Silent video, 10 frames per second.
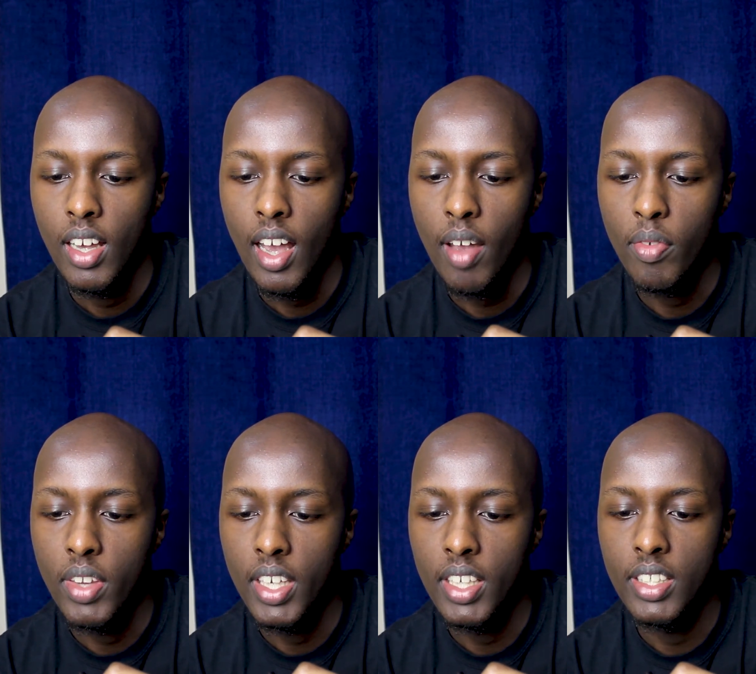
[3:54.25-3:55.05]
have
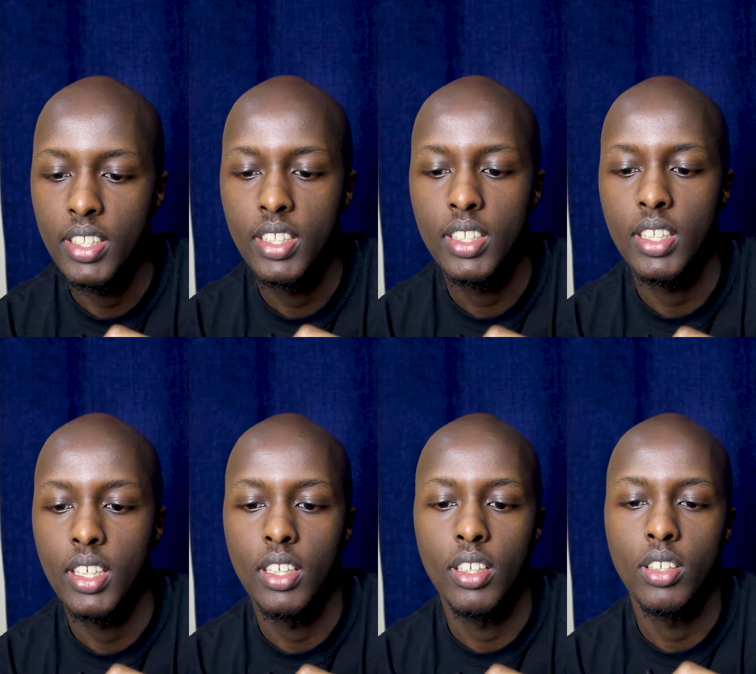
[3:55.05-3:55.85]
these
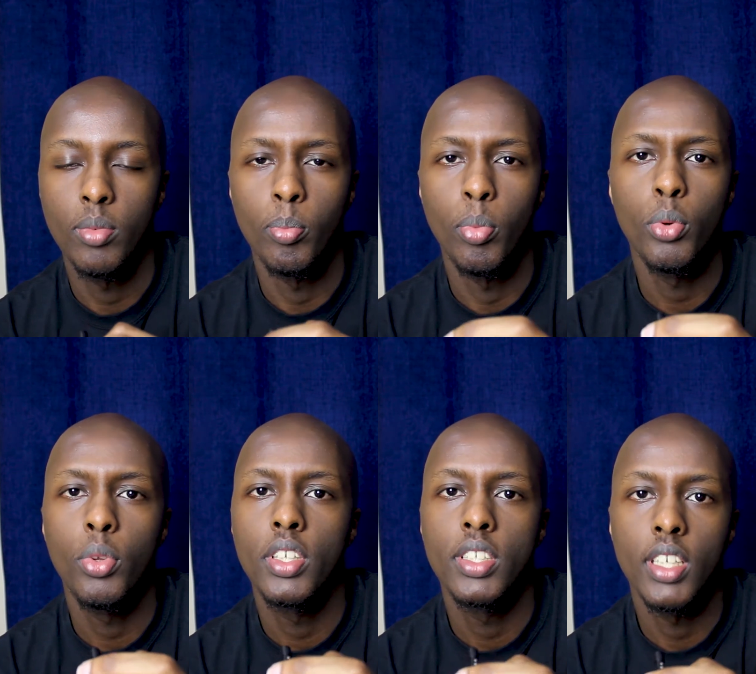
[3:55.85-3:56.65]

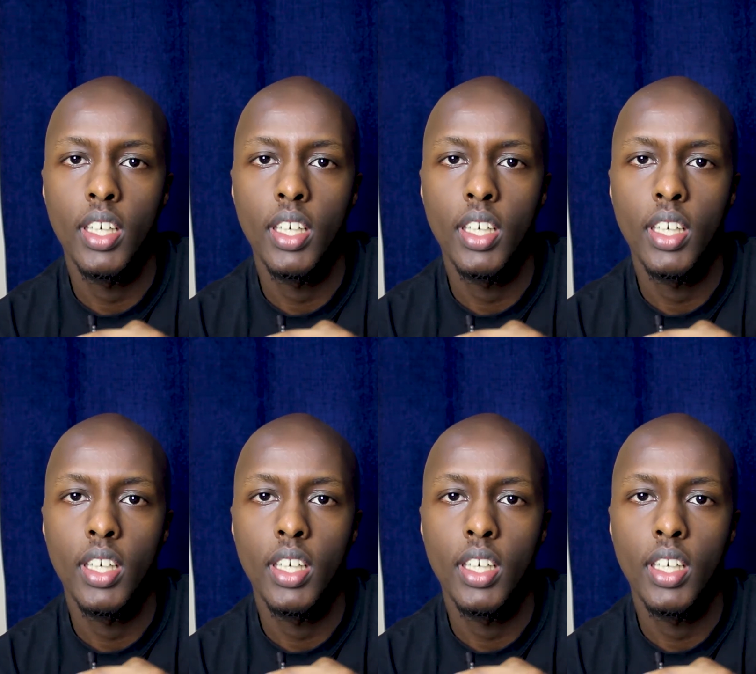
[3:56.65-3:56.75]
booths.